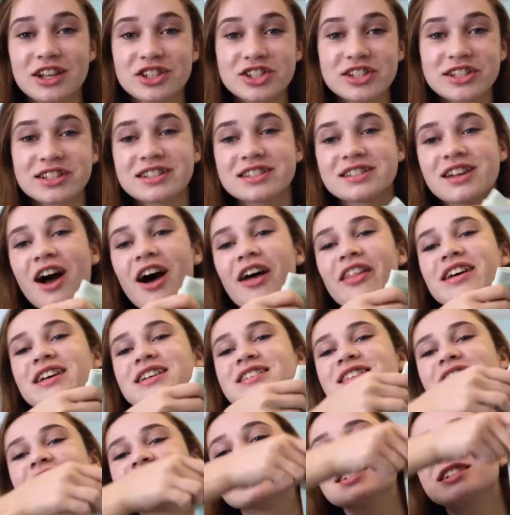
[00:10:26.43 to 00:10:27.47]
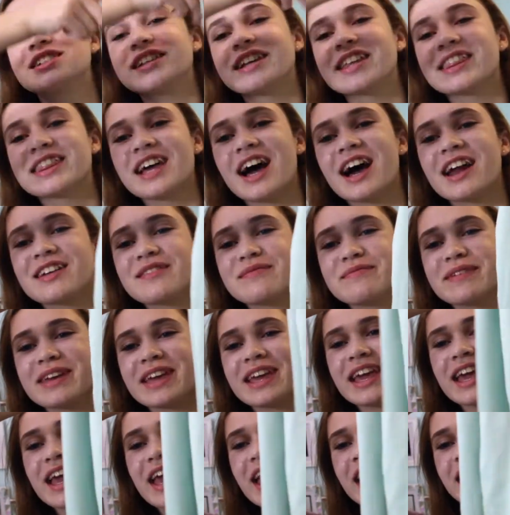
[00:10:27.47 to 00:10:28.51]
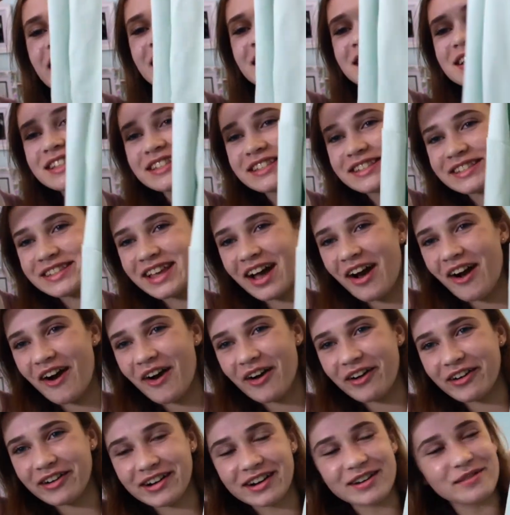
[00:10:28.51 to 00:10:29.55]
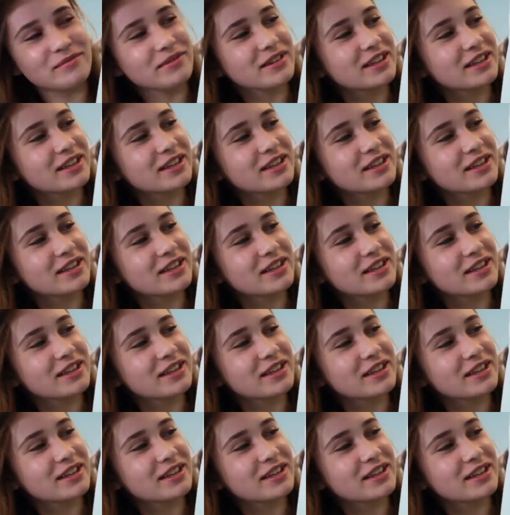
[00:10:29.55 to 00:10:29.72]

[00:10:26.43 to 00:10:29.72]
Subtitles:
and she saw this and she thought of me, and it's so